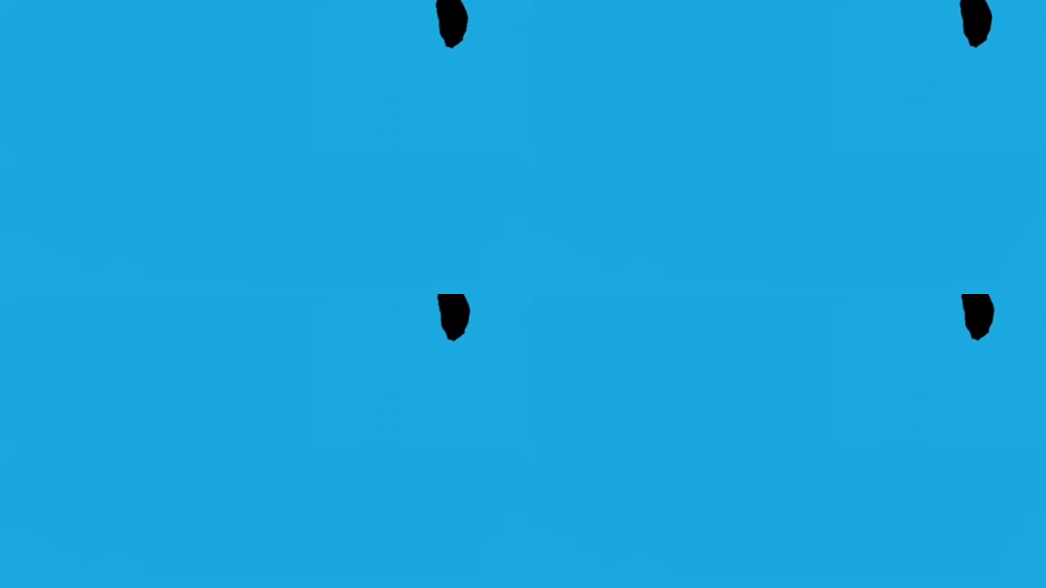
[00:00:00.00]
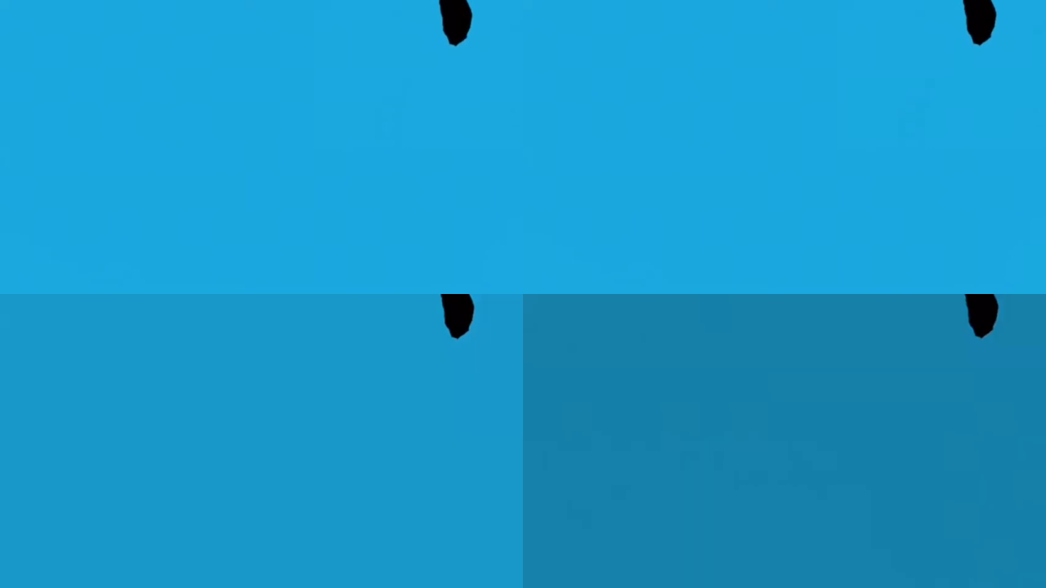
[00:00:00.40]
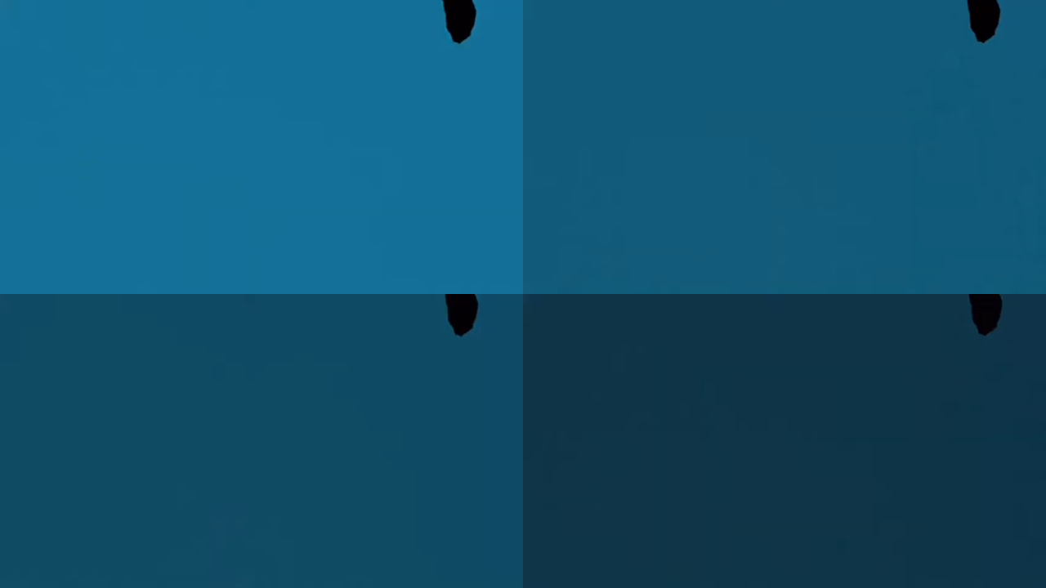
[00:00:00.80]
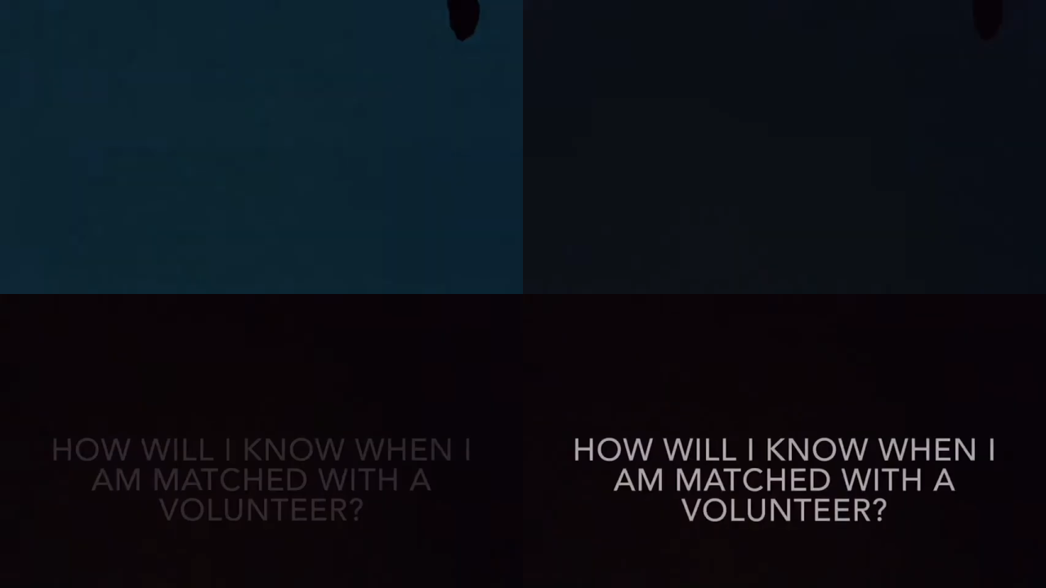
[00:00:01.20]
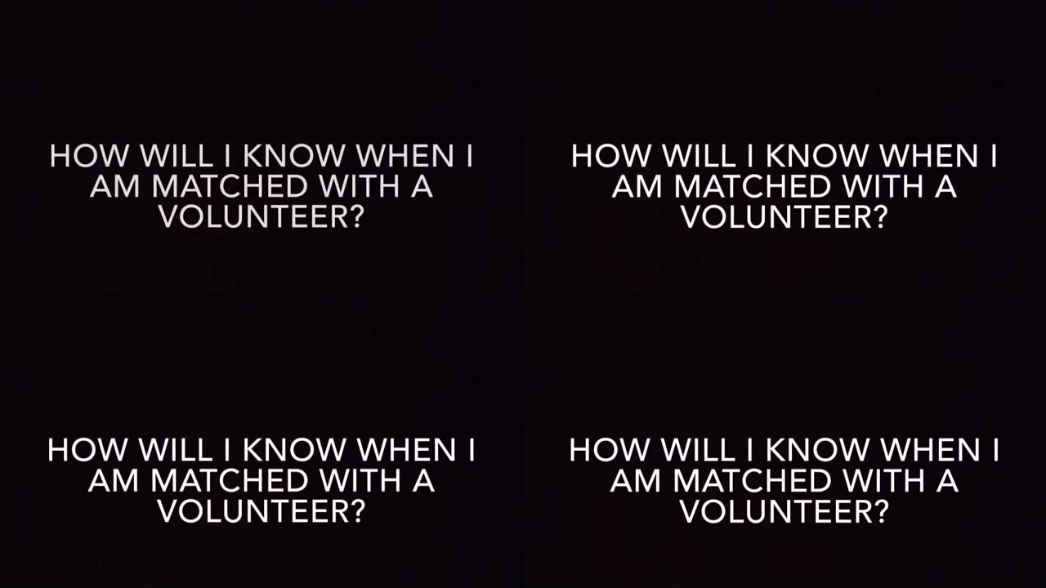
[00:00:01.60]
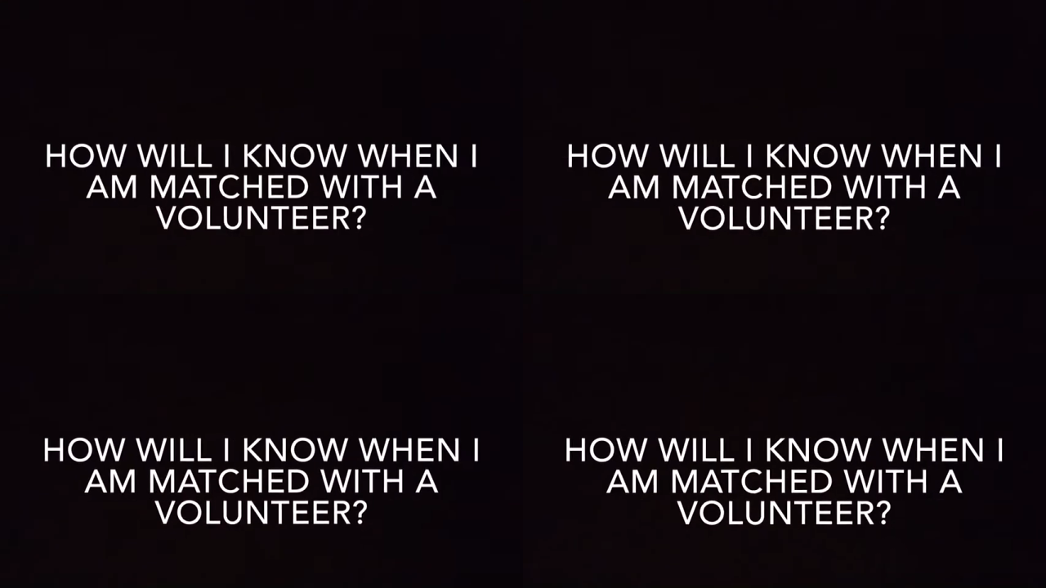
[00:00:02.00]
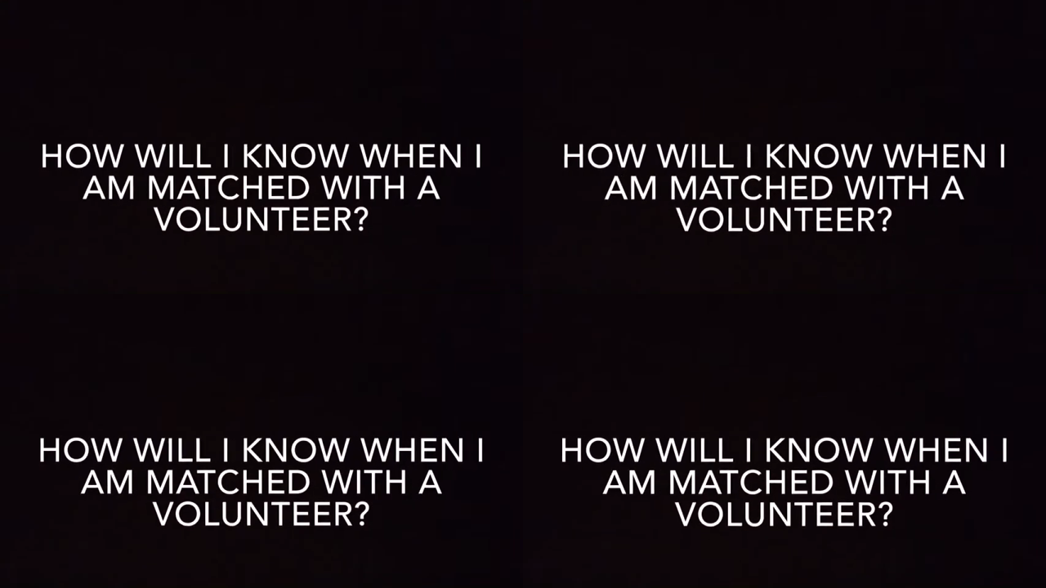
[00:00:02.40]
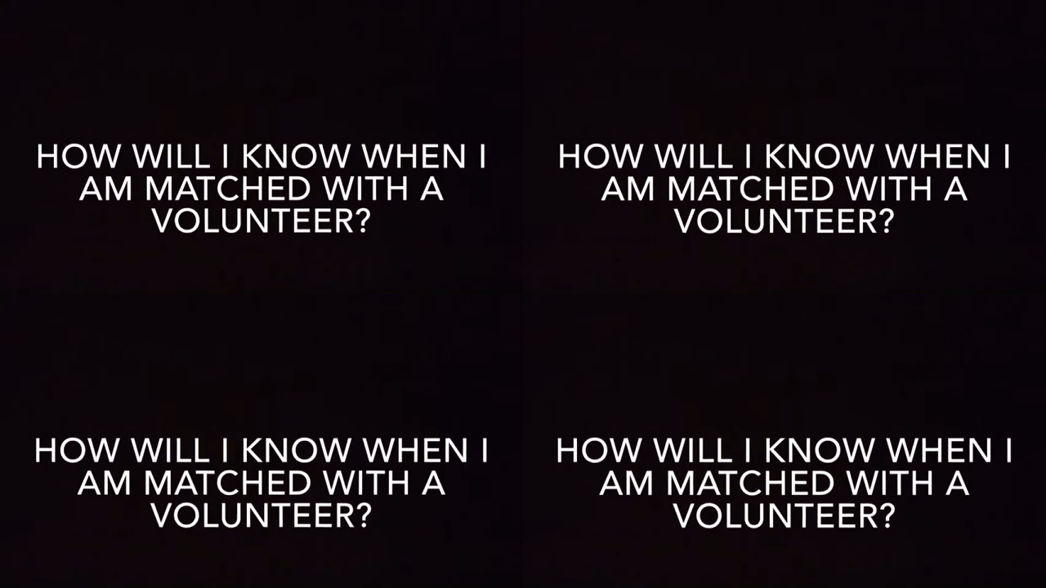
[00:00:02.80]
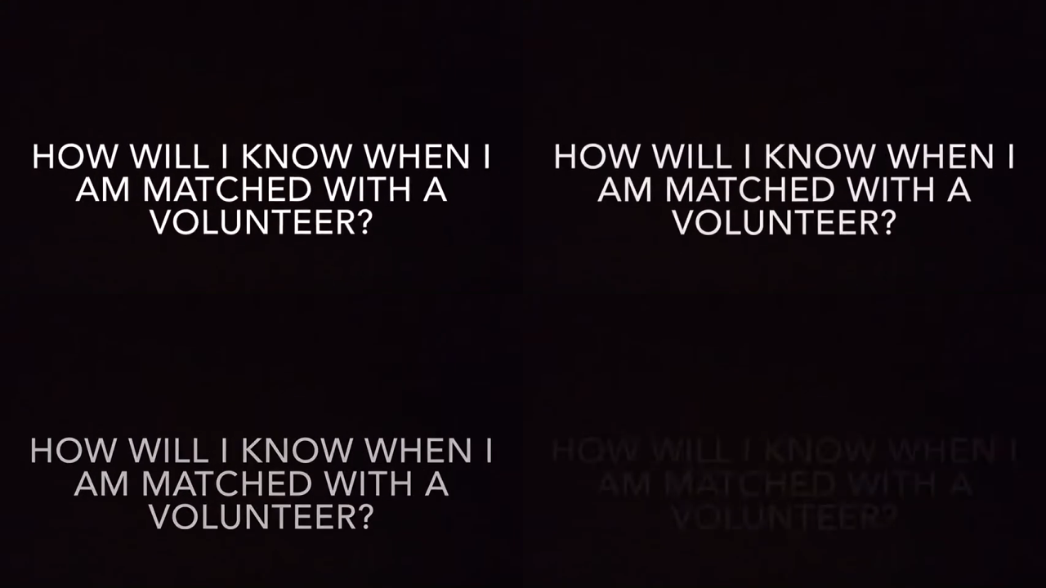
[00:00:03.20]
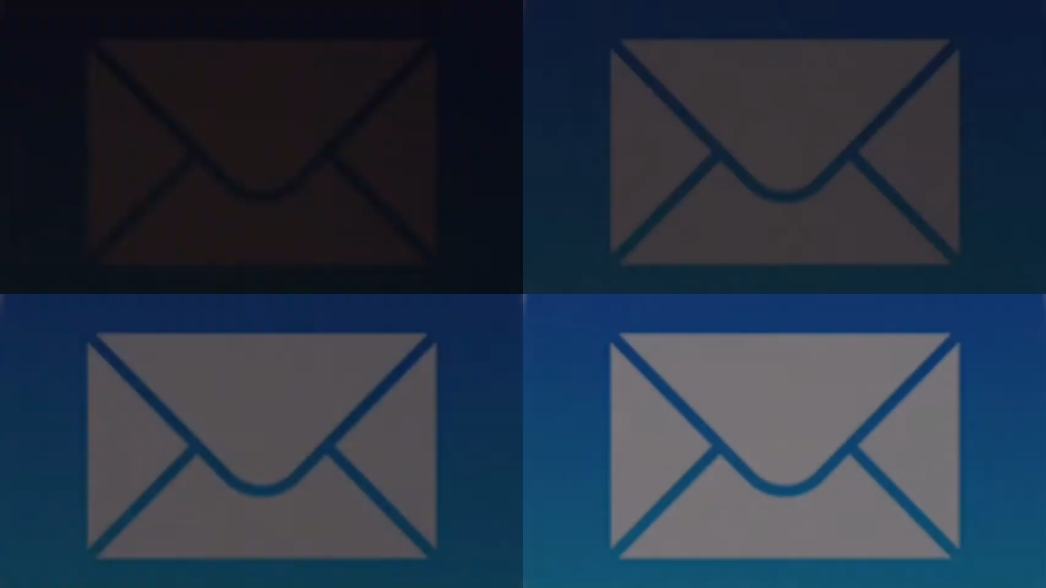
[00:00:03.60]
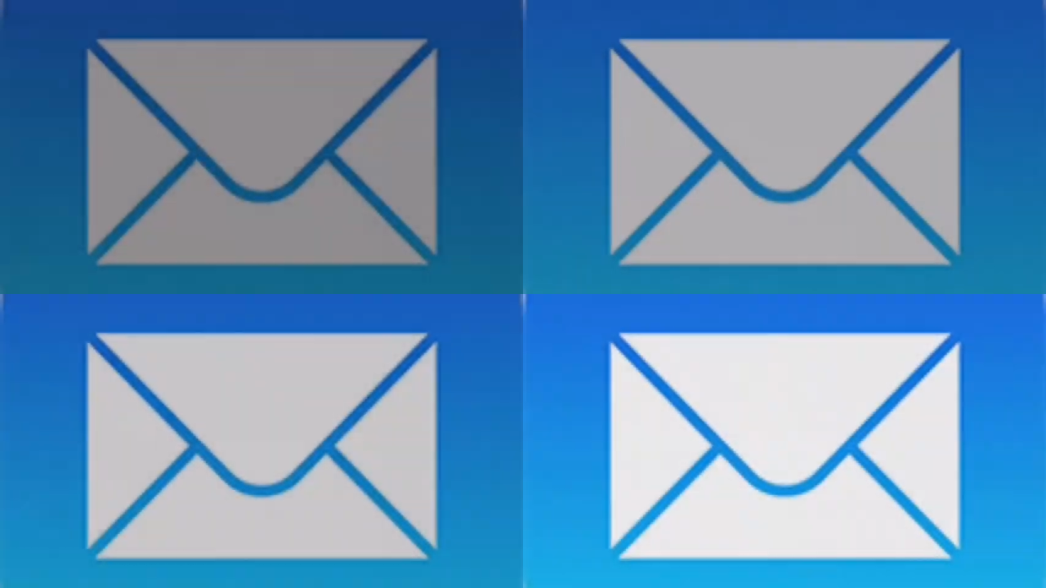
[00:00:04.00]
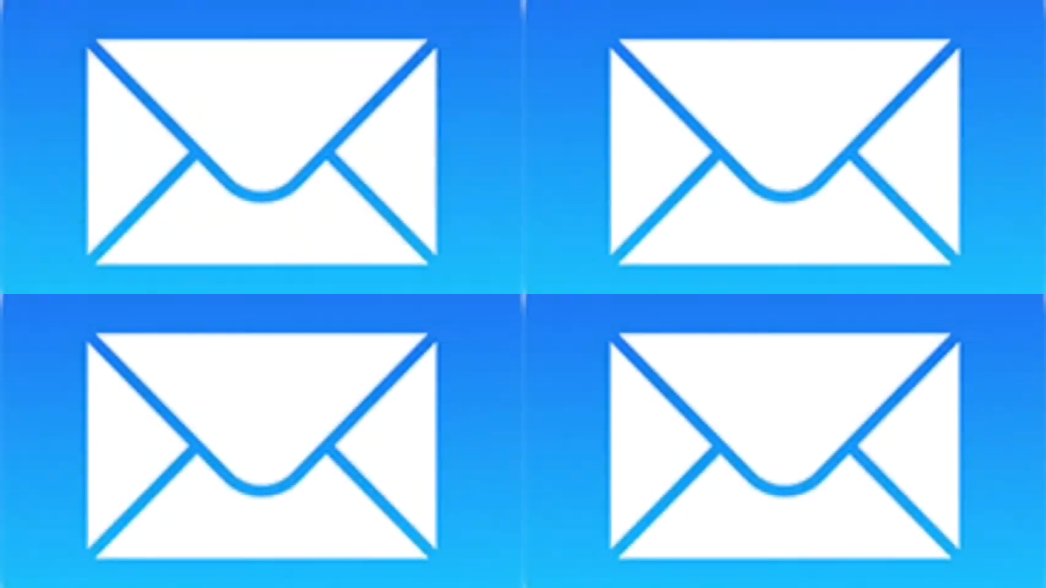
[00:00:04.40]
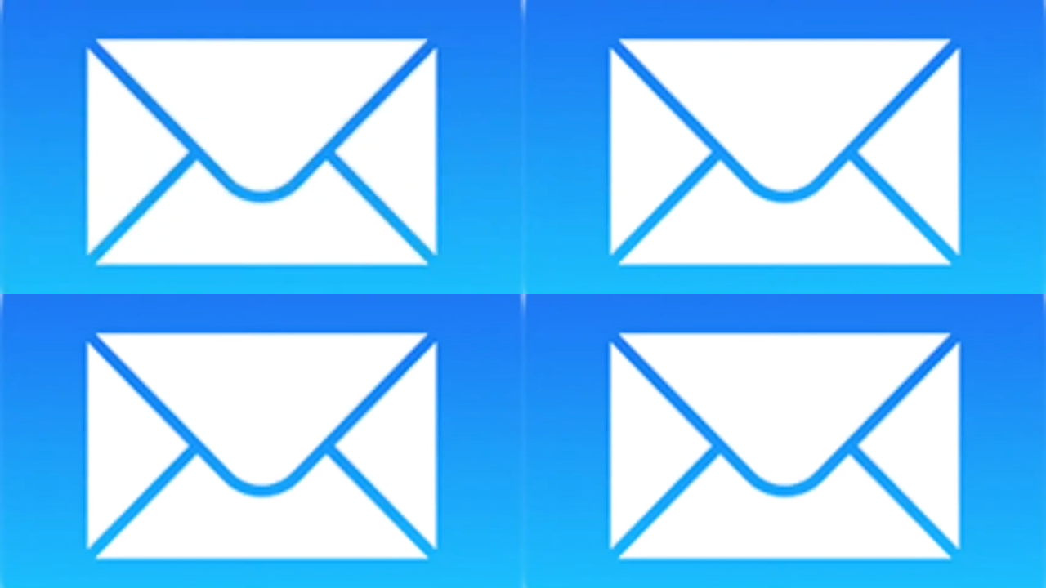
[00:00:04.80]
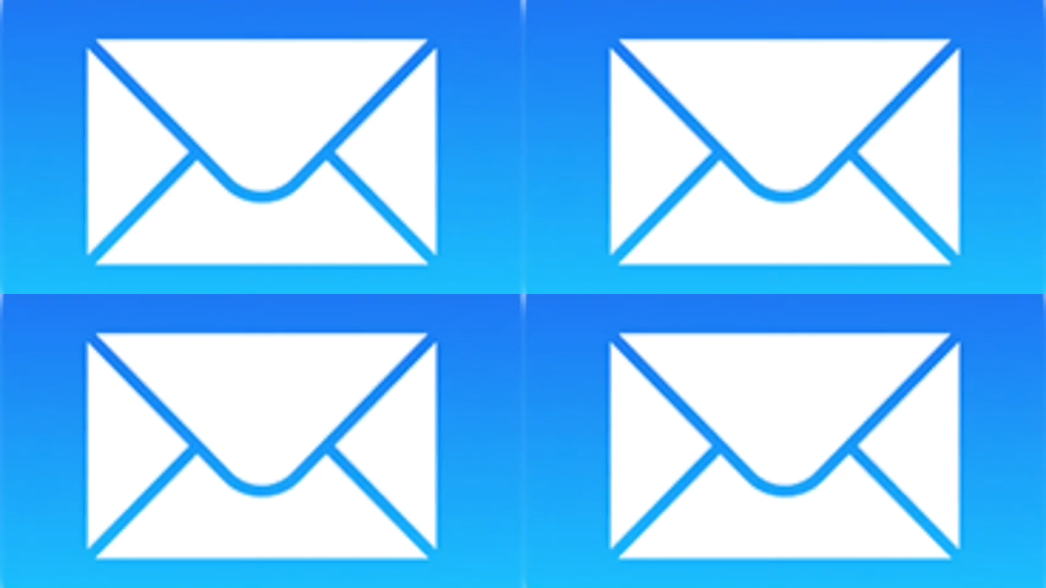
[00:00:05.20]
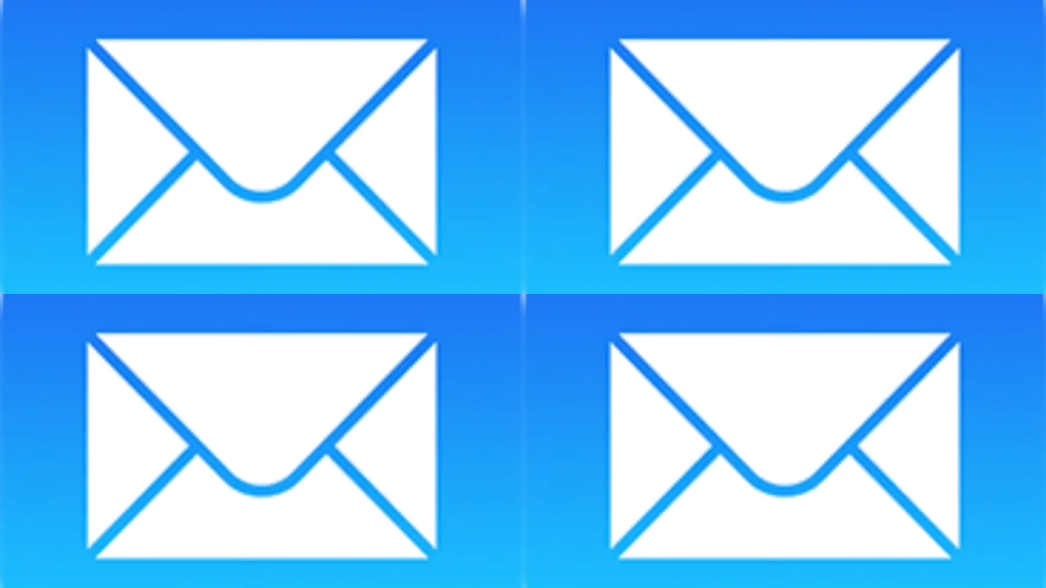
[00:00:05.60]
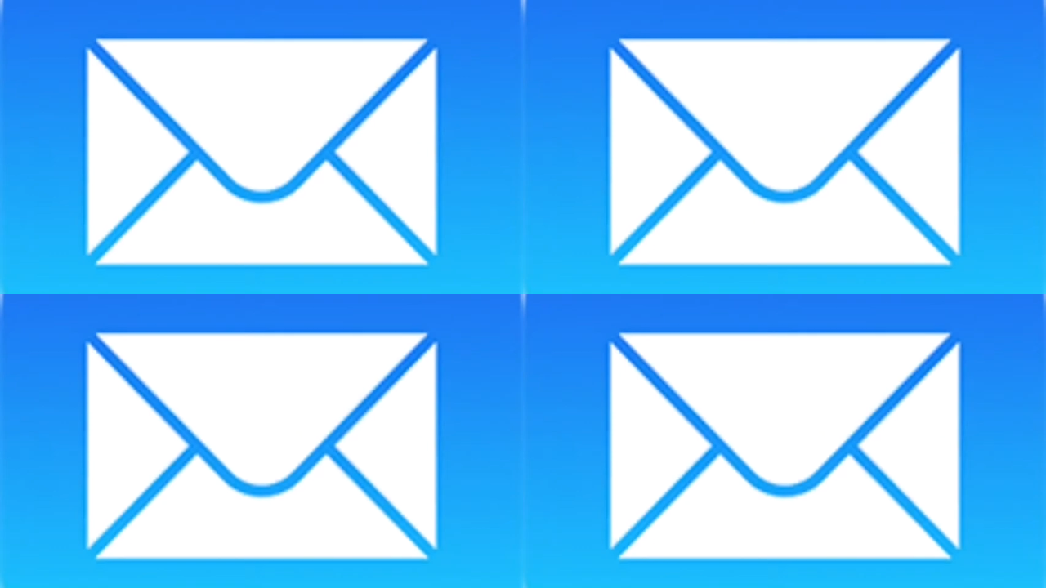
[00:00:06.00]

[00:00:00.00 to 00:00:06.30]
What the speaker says: [unreadable: no face in view]